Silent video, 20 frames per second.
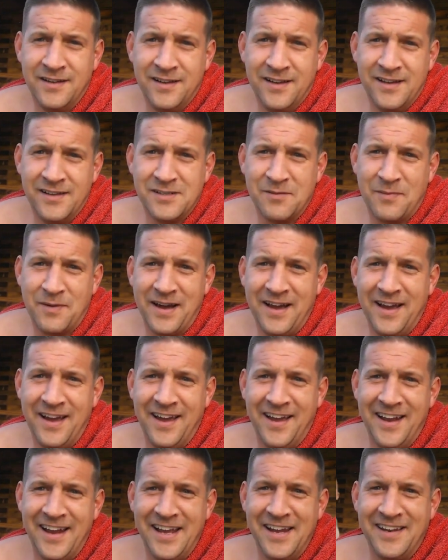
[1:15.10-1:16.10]
that's about it.
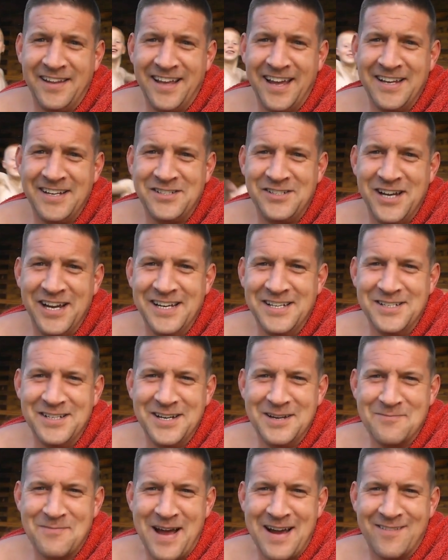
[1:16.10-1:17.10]
There's Ginge in
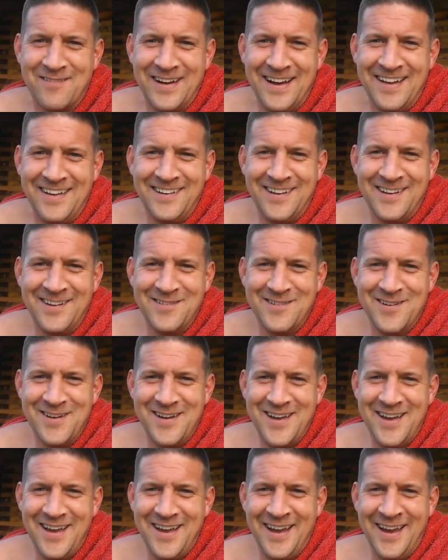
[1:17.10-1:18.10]
the background. Look,
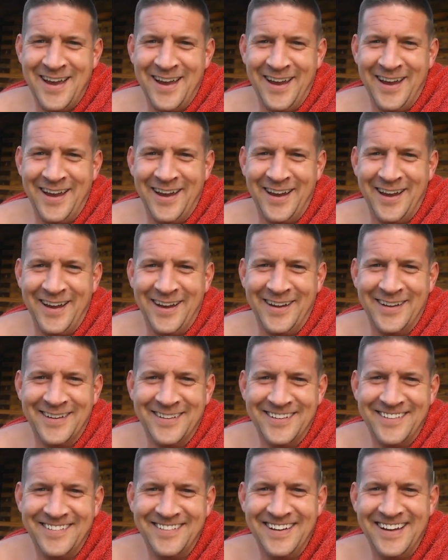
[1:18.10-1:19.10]
whee!
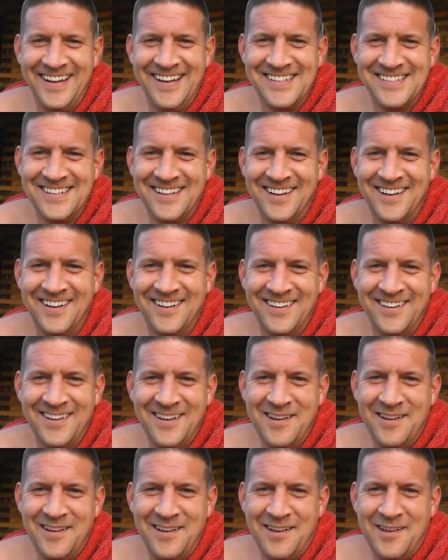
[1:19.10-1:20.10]
There he is. Look,
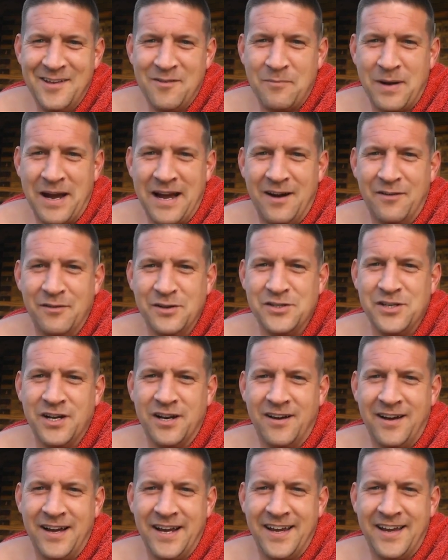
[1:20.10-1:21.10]
how was you
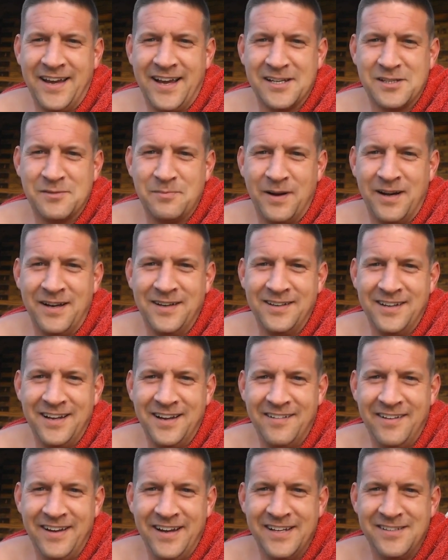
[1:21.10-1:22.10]
like, Casper? There
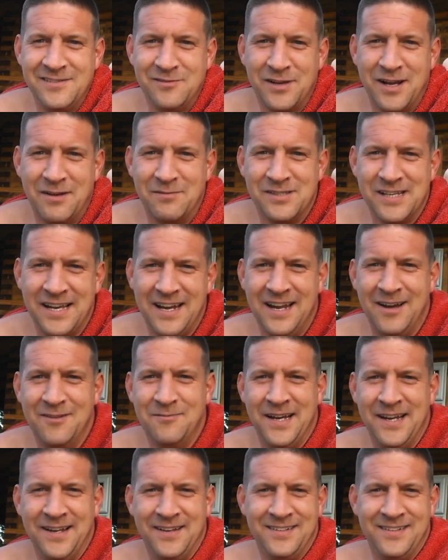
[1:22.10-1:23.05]
he is. Come say hello, mate.